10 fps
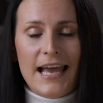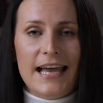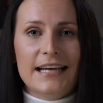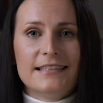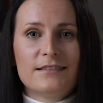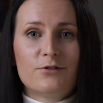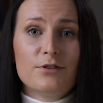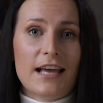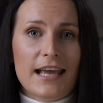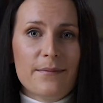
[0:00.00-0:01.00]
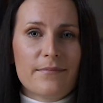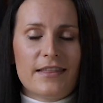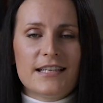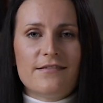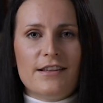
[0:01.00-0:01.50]
And today,
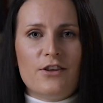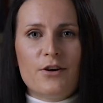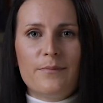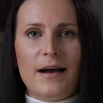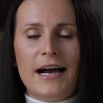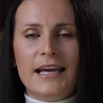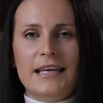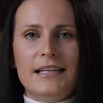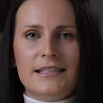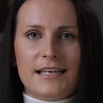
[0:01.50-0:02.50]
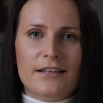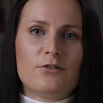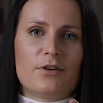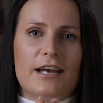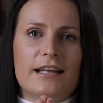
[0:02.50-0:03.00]
this video, I
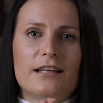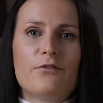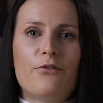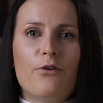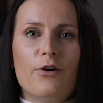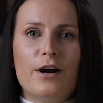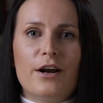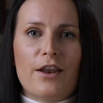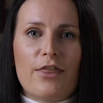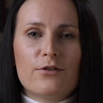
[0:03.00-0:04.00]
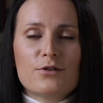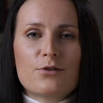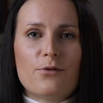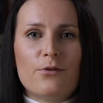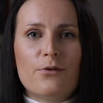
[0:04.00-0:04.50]
decided to create it for those